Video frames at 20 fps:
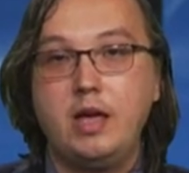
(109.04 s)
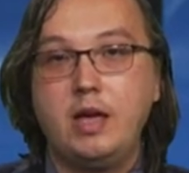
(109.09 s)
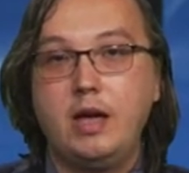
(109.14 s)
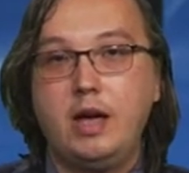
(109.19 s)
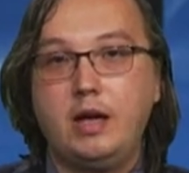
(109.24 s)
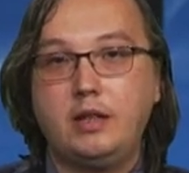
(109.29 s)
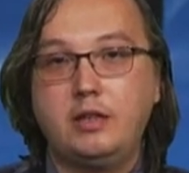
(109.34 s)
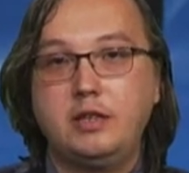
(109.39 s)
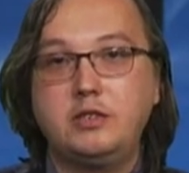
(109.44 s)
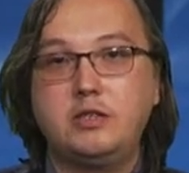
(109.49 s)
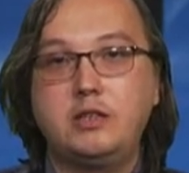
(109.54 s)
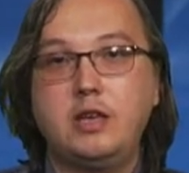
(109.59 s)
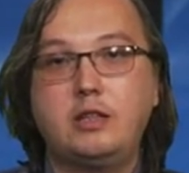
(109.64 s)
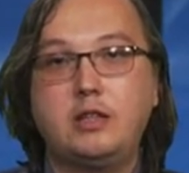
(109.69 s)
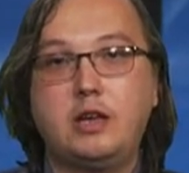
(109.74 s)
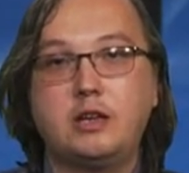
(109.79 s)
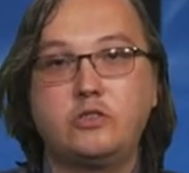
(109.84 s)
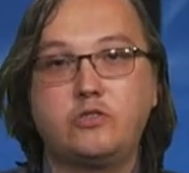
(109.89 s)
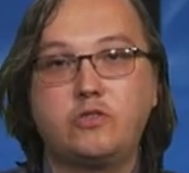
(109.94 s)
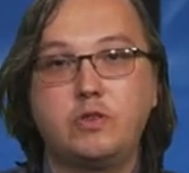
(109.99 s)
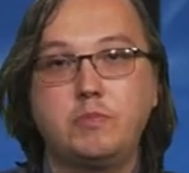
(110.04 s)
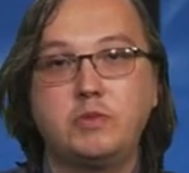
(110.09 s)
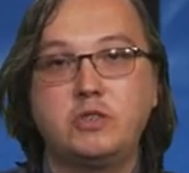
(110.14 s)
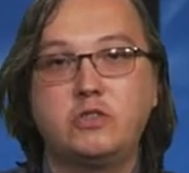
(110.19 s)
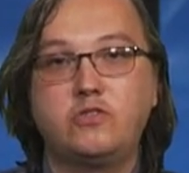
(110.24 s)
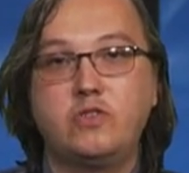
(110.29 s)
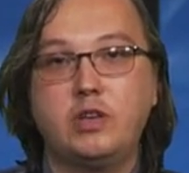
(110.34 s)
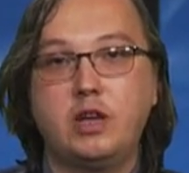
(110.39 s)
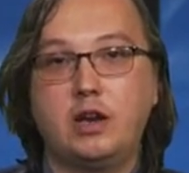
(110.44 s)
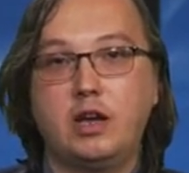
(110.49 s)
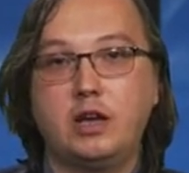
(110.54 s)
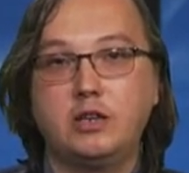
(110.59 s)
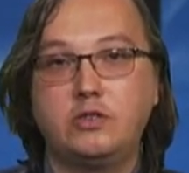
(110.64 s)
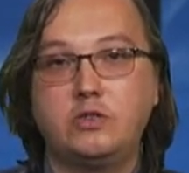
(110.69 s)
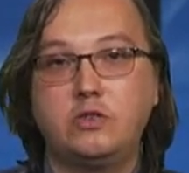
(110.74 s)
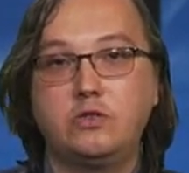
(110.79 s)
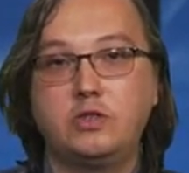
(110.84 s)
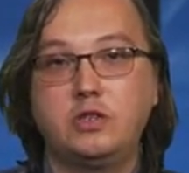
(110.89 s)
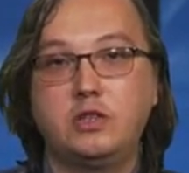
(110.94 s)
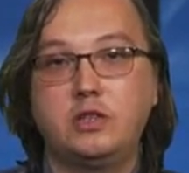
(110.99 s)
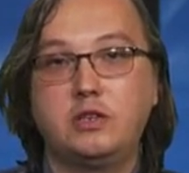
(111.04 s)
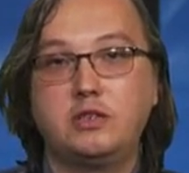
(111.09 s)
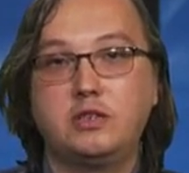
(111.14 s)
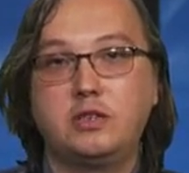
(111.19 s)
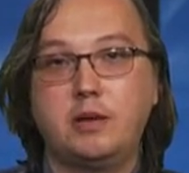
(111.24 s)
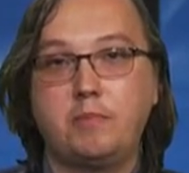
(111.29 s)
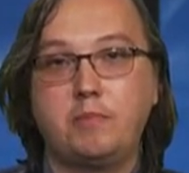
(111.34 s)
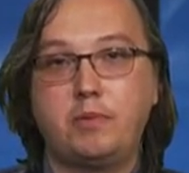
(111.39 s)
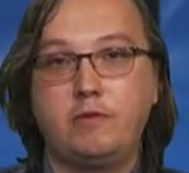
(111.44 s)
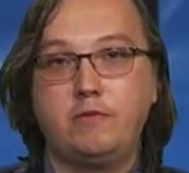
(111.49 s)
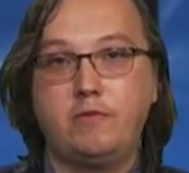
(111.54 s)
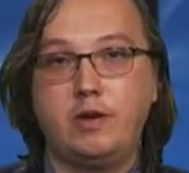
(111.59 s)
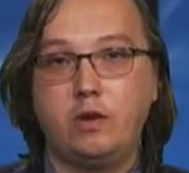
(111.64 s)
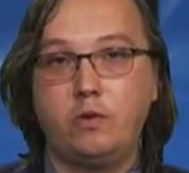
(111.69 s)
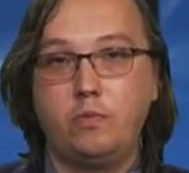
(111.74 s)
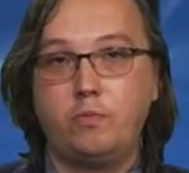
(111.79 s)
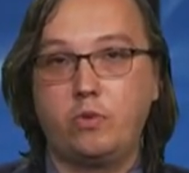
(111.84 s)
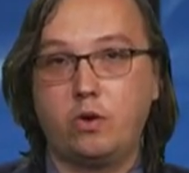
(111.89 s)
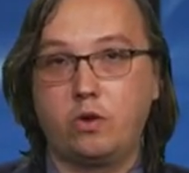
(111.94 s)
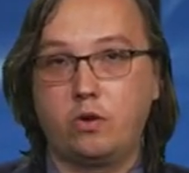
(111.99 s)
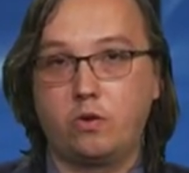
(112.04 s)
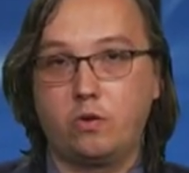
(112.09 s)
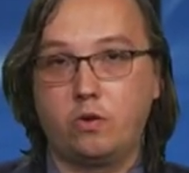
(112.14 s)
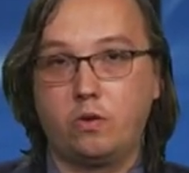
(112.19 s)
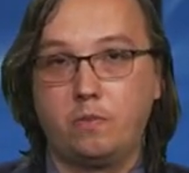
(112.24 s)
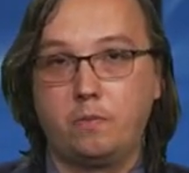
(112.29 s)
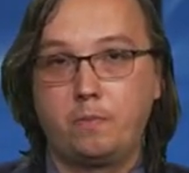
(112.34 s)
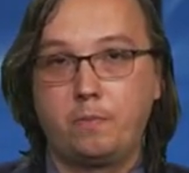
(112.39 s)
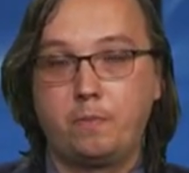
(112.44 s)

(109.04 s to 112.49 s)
And this data stream is realized using the sample value protocol.